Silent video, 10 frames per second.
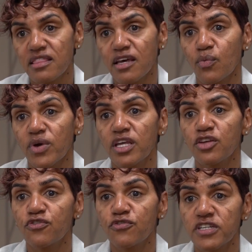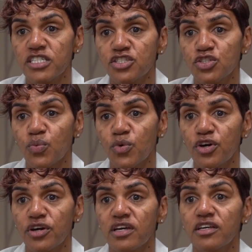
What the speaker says: that where you finished your work,